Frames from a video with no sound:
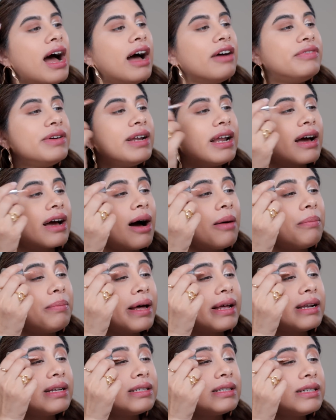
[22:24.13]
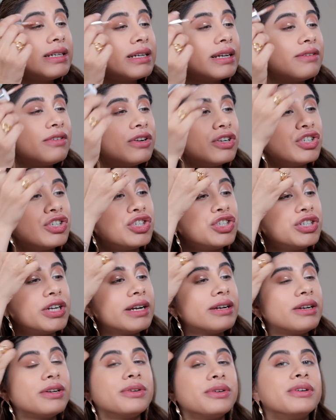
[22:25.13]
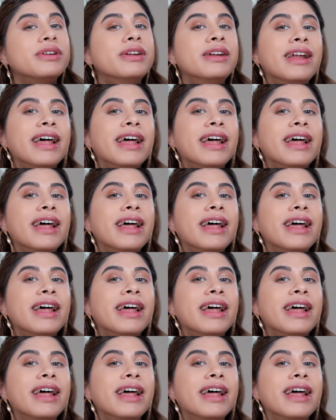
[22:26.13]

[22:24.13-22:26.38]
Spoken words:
I feel like our parents didn't give a shit, dude.